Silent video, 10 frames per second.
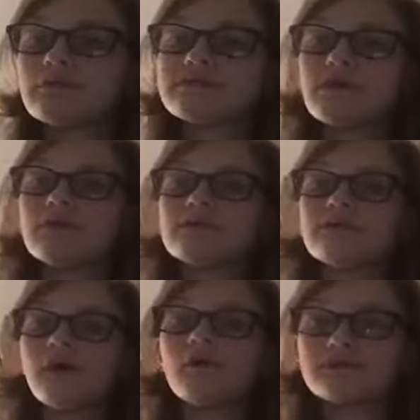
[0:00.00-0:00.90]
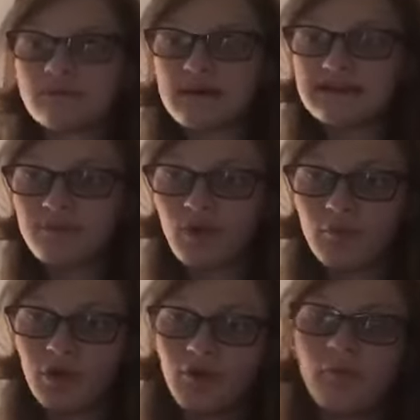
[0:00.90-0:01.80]
we'll start the Old Spice
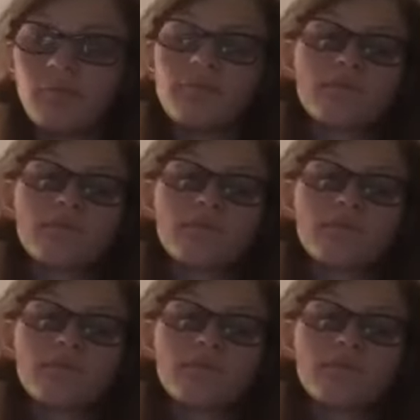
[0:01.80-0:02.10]
promo.